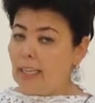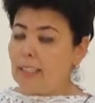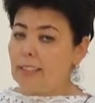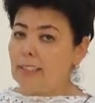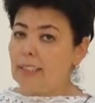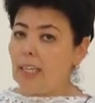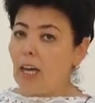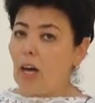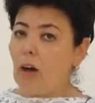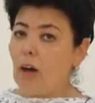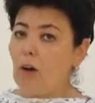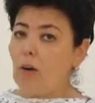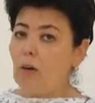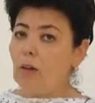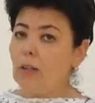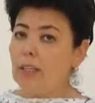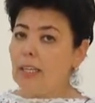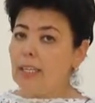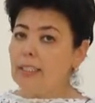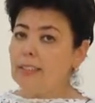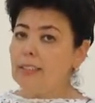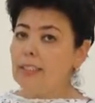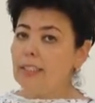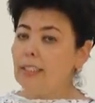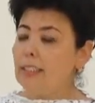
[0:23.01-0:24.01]
and our
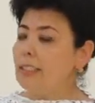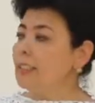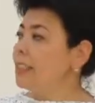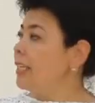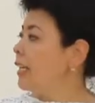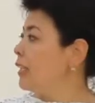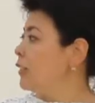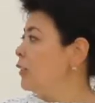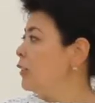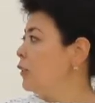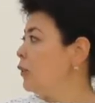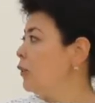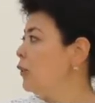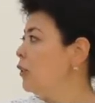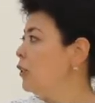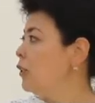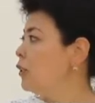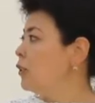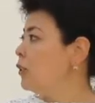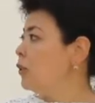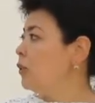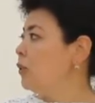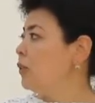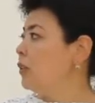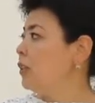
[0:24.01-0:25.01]
lesson is concerning
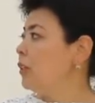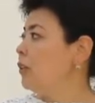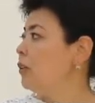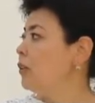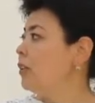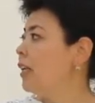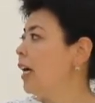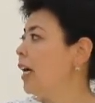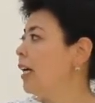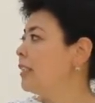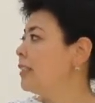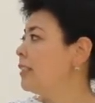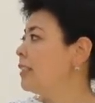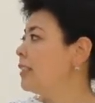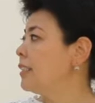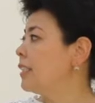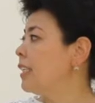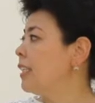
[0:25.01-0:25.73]
to the United